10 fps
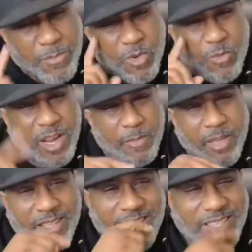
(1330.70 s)
I'm going, wait a
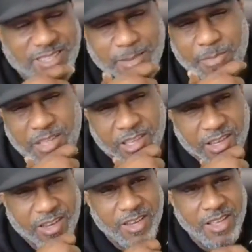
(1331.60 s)
minute, that's something
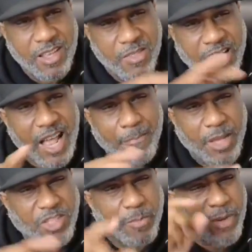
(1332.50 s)
here that I
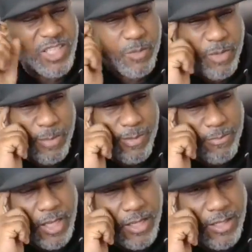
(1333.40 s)
bet you a bunch of people
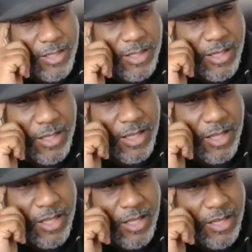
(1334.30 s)
miss.
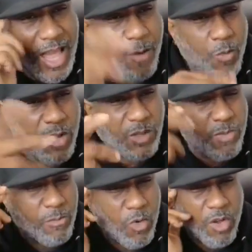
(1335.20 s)
Not once,
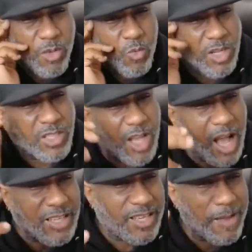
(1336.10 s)
but more than once,
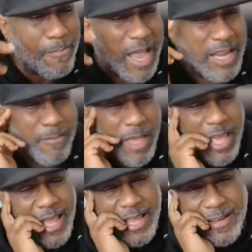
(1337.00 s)
God said, Mighty
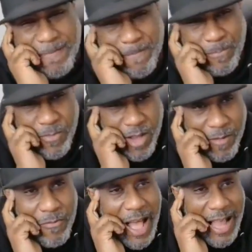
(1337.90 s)
man
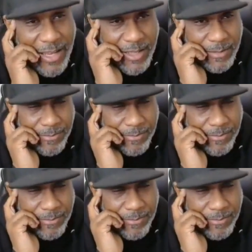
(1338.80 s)
of valor.